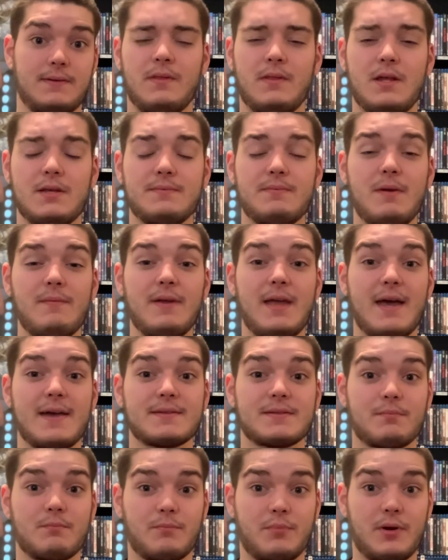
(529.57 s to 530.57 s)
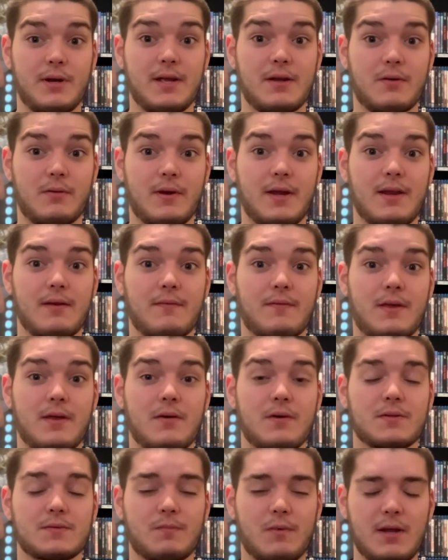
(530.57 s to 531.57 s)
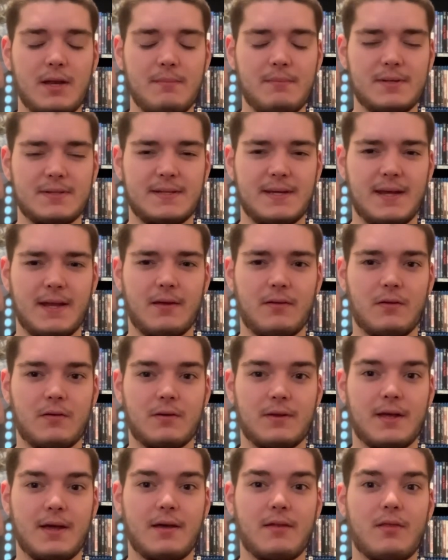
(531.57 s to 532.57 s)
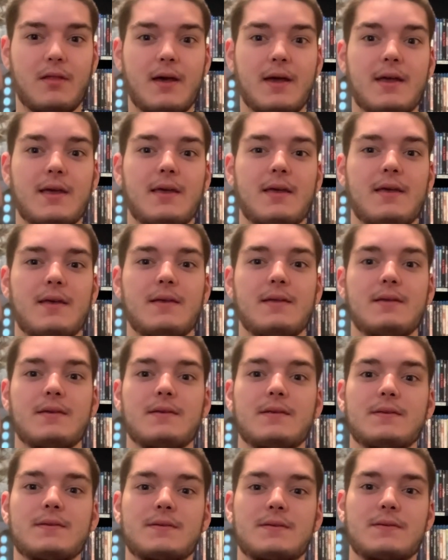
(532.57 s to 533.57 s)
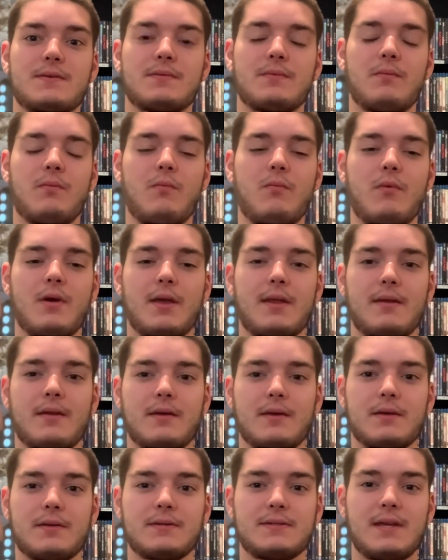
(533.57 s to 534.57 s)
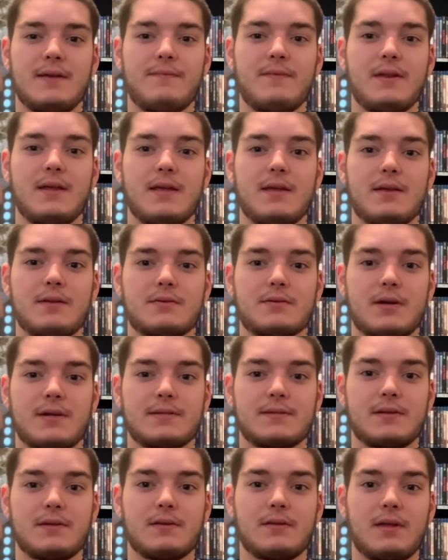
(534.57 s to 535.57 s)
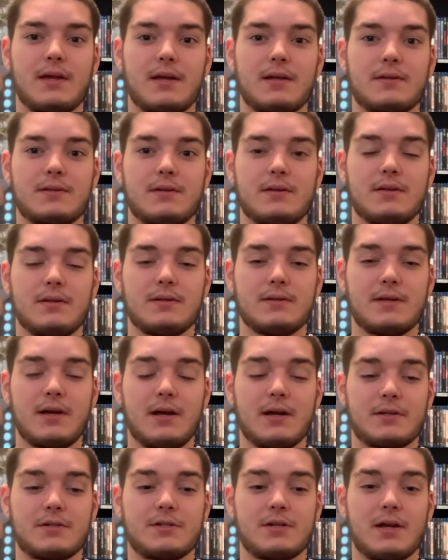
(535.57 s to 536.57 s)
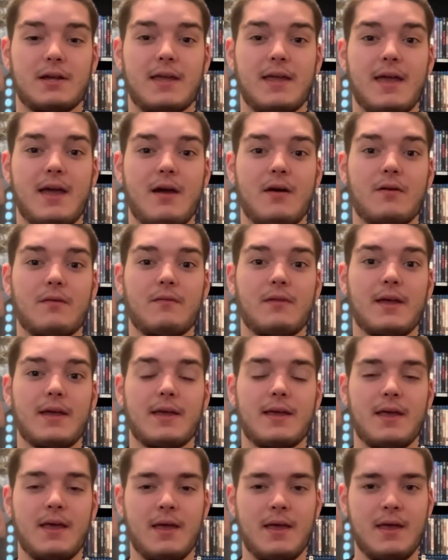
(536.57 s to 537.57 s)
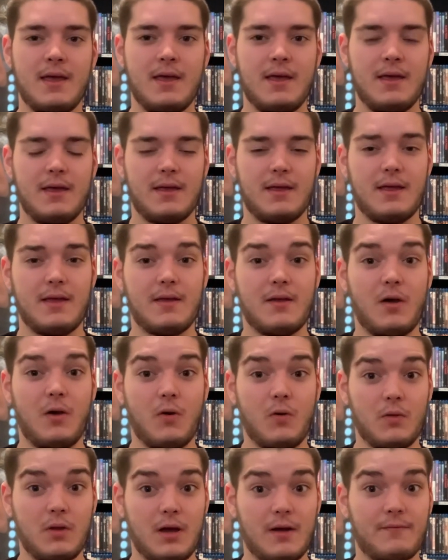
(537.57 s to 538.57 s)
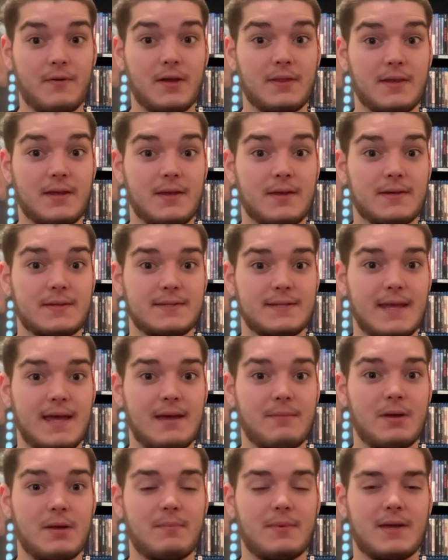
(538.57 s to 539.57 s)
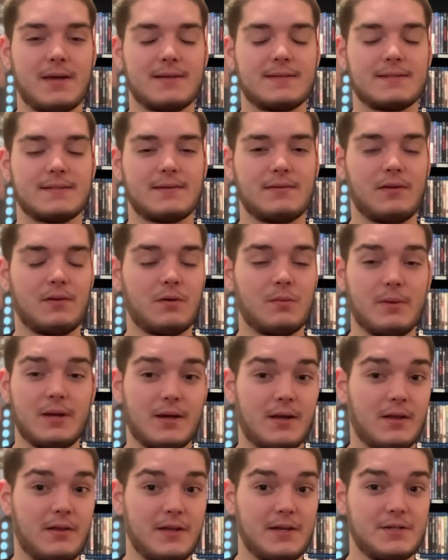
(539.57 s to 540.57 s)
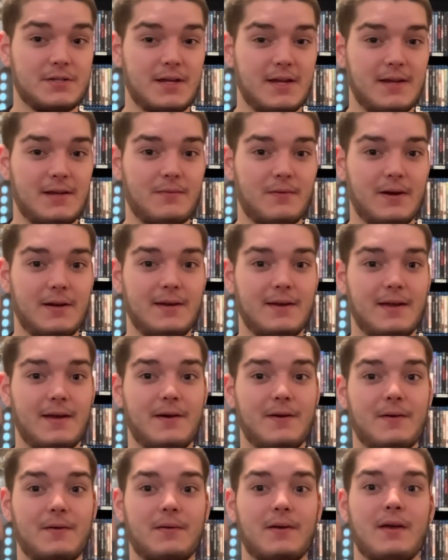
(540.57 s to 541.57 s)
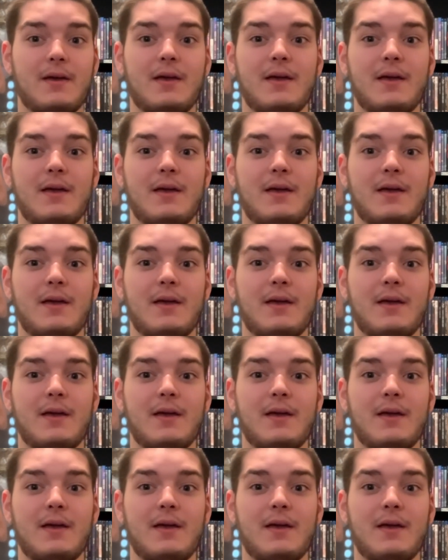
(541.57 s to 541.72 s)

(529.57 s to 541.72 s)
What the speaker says: This movie has some pretty creative kills. One in particular that I like is when Tiffany tries to like talk Chucky out of like hold off on the stabbing because it's a little bit cliched right now.